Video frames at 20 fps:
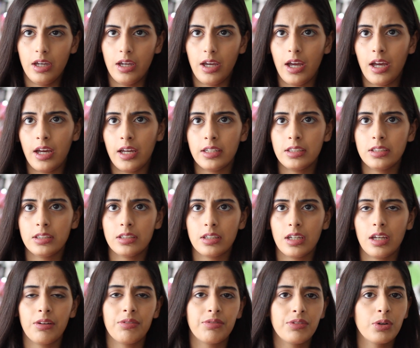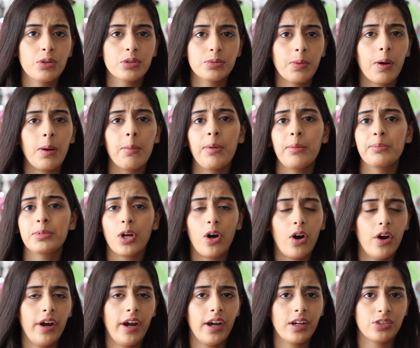And if those problems
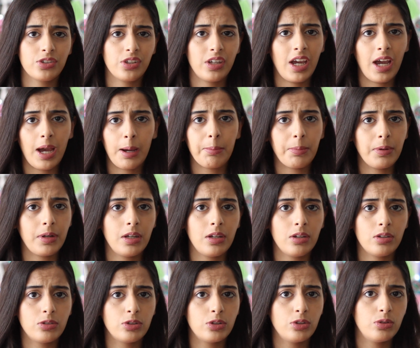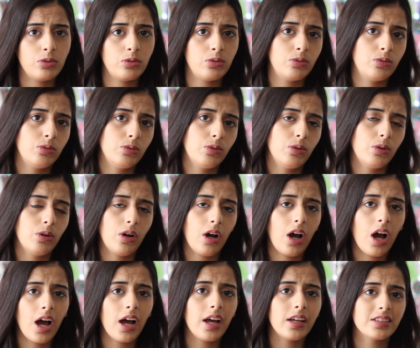are actually happening to
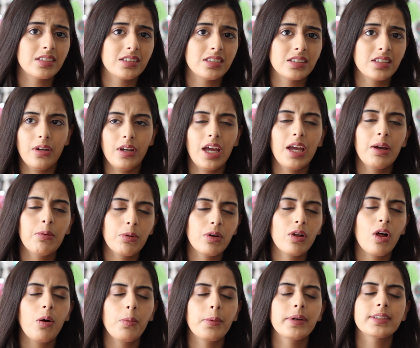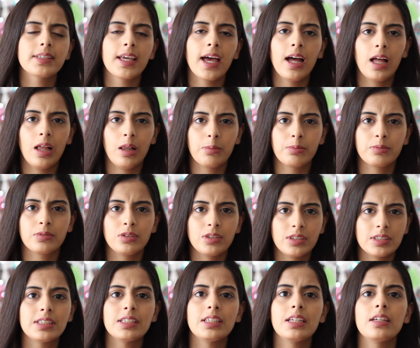us, it will always help to
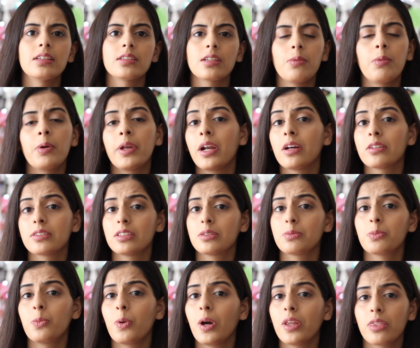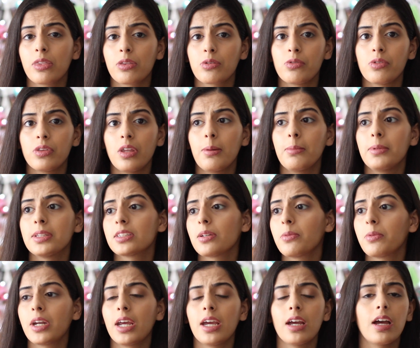see someone else has went through them and
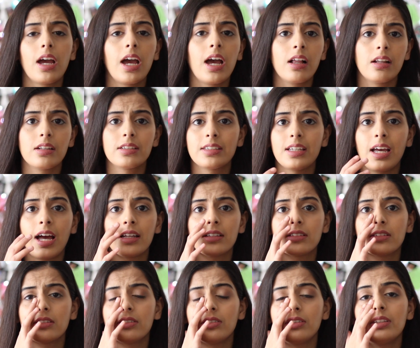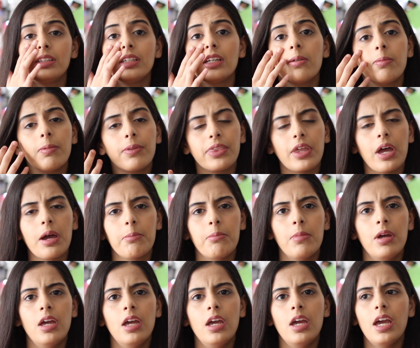someone else had to deal with them.
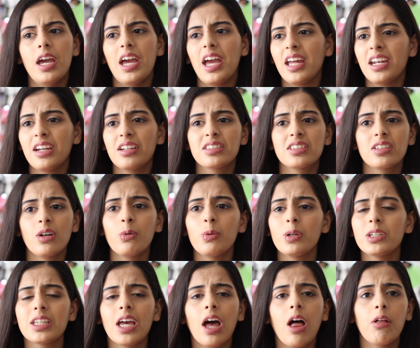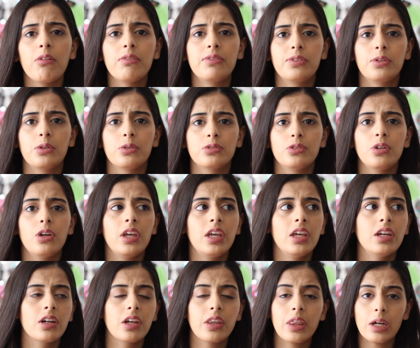And it's always helpful to
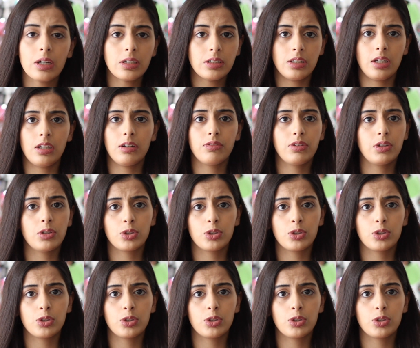hear their side of the